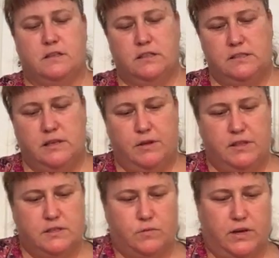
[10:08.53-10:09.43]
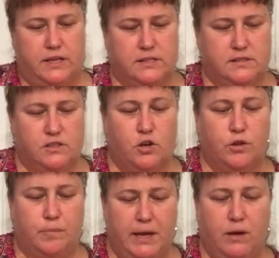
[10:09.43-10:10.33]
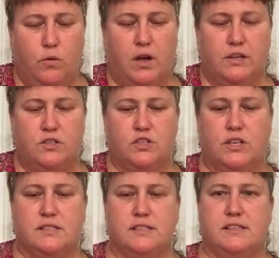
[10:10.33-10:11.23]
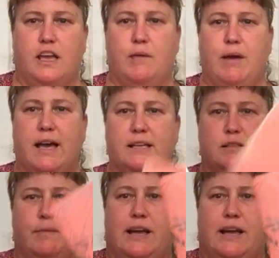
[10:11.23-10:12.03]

Let's see what this one is. So the pink one, just the same, has a